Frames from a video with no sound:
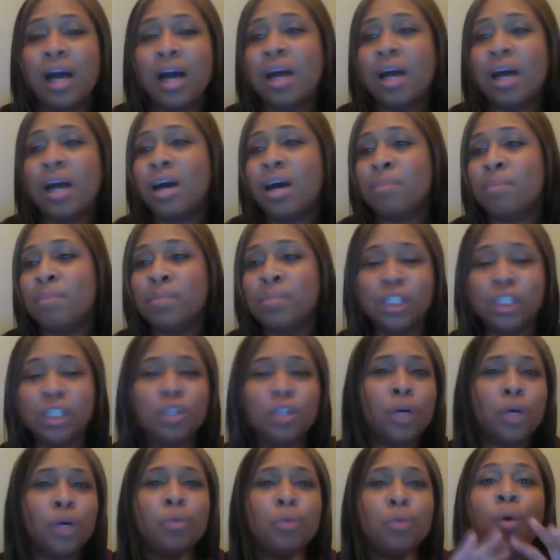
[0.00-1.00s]

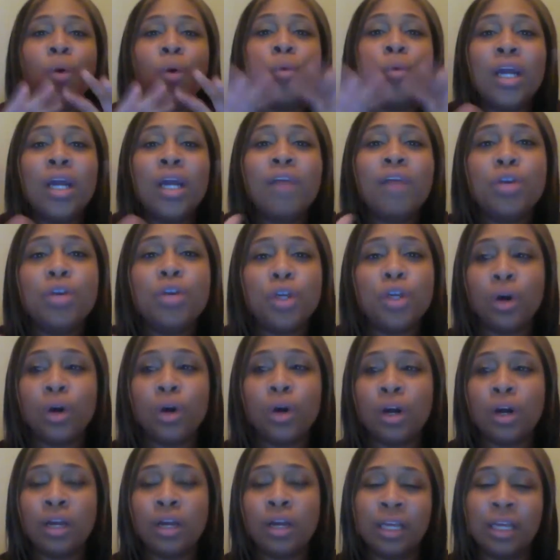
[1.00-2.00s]
Whatever
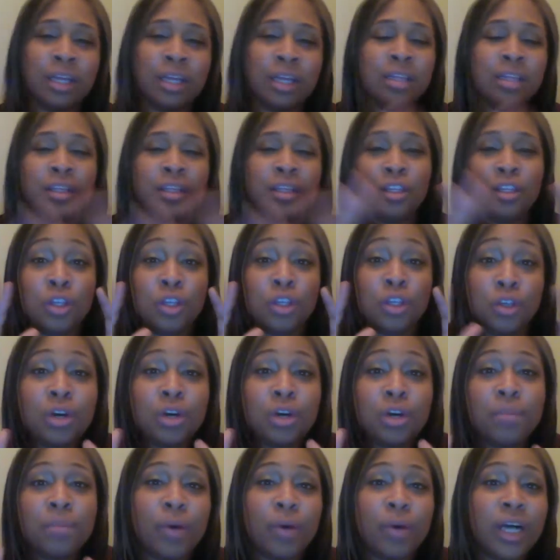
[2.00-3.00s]
and you
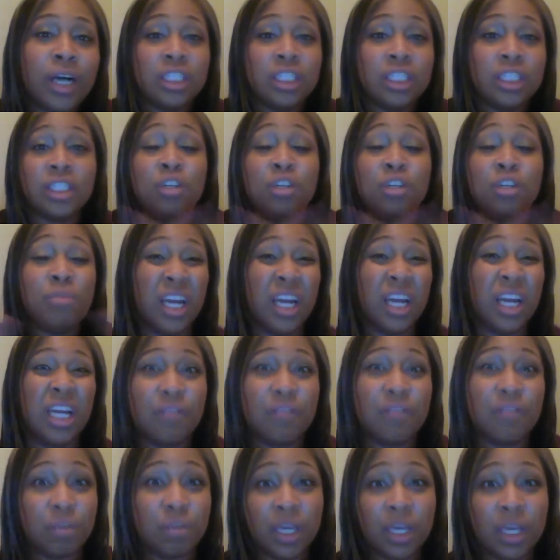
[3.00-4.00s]
could be watching this and you may not
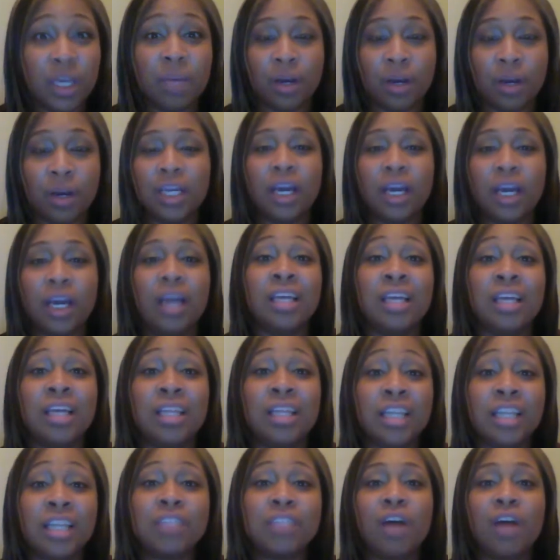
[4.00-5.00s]
even be a Mary Kay, and
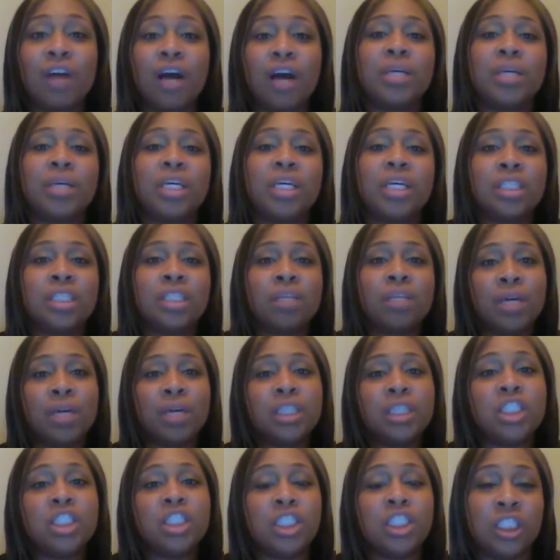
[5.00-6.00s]
that's fine, because the
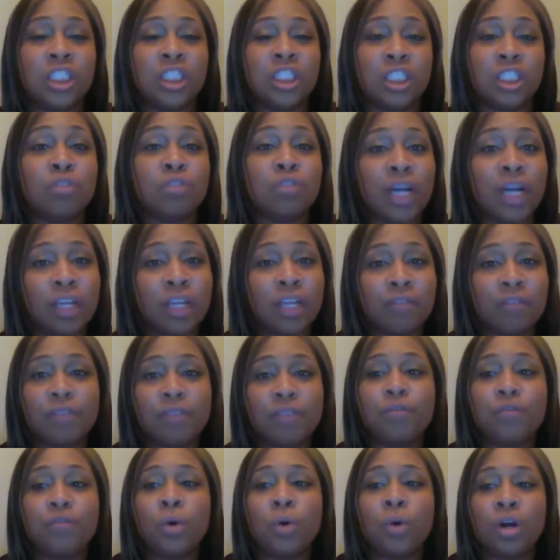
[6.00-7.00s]
message is still
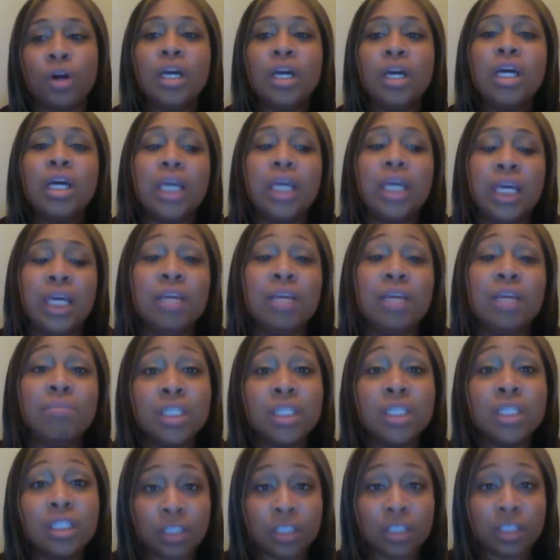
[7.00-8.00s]
relevant for any
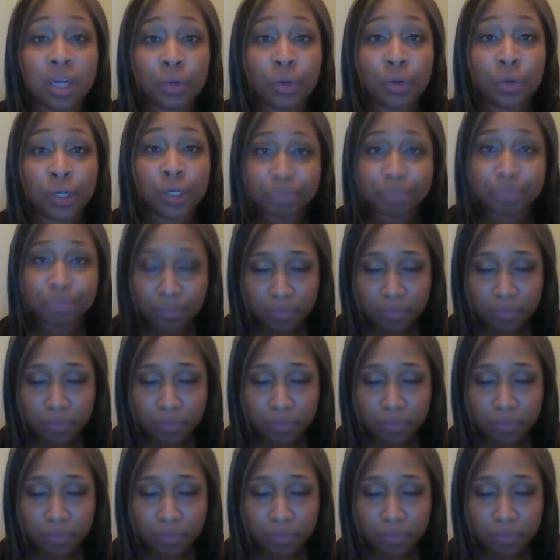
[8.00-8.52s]
business owner.